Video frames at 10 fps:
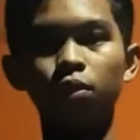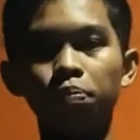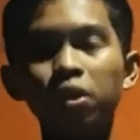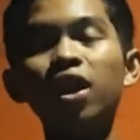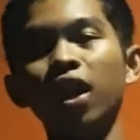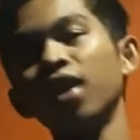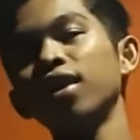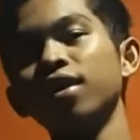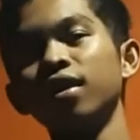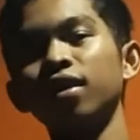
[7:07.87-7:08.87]

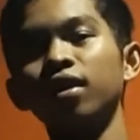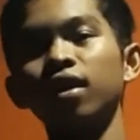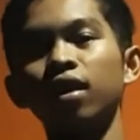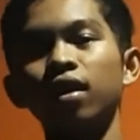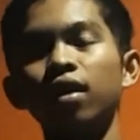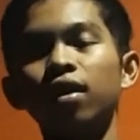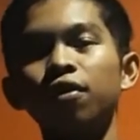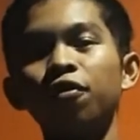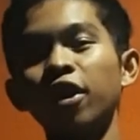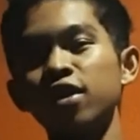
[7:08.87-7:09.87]
Pierre, a
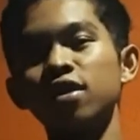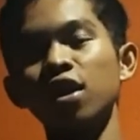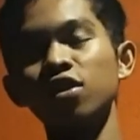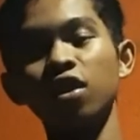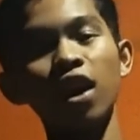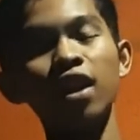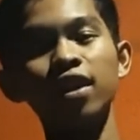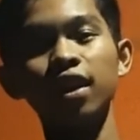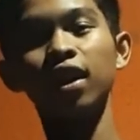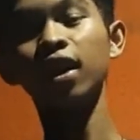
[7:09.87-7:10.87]
French
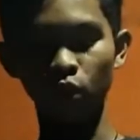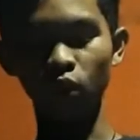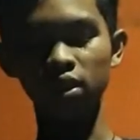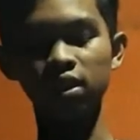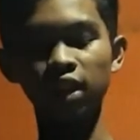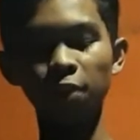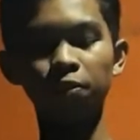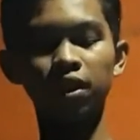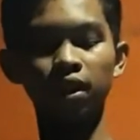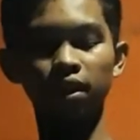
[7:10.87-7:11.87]
nationality, was
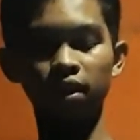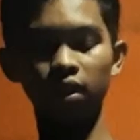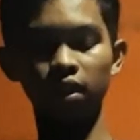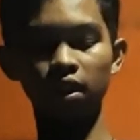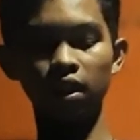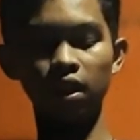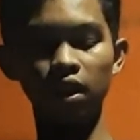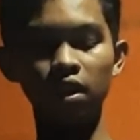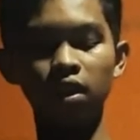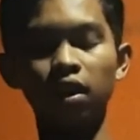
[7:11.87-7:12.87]
trapped
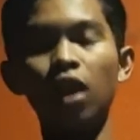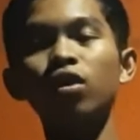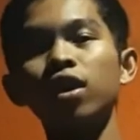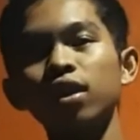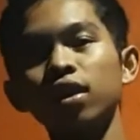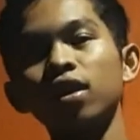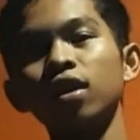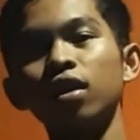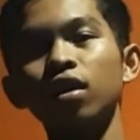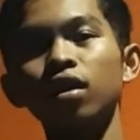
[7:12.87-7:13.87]
in a crowded
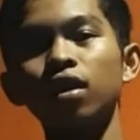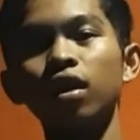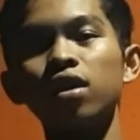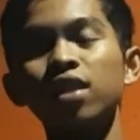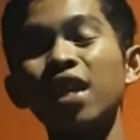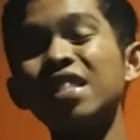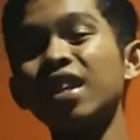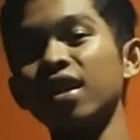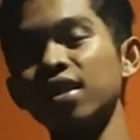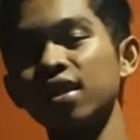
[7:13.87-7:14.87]
Los
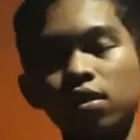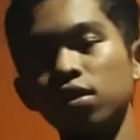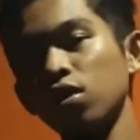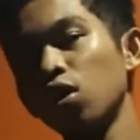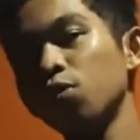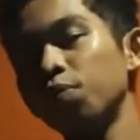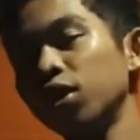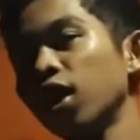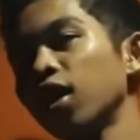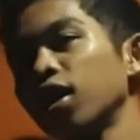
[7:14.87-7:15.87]
Angeles. So
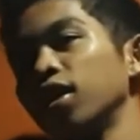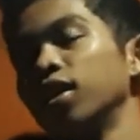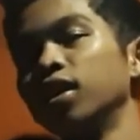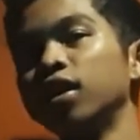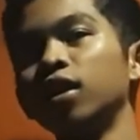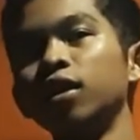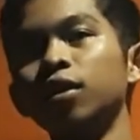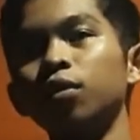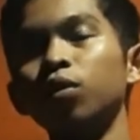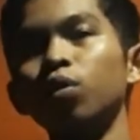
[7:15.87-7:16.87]
Pierre
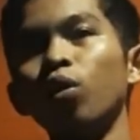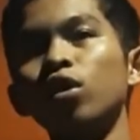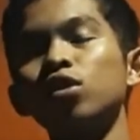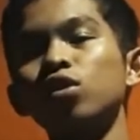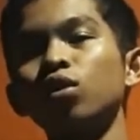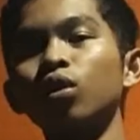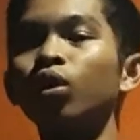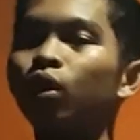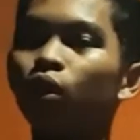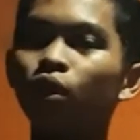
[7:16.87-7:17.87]
wants
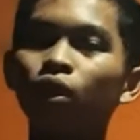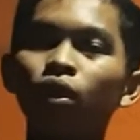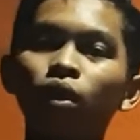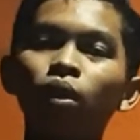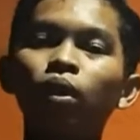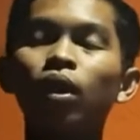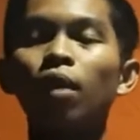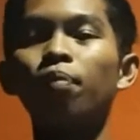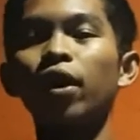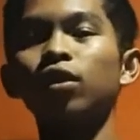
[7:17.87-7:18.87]
to
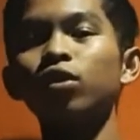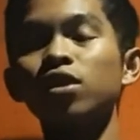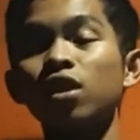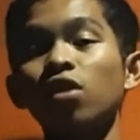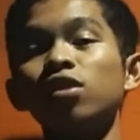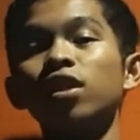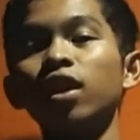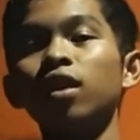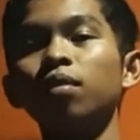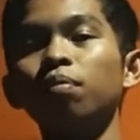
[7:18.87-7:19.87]
come back to his
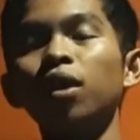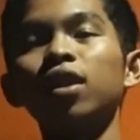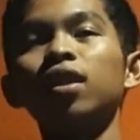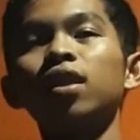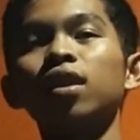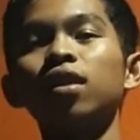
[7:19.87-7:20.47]
country, but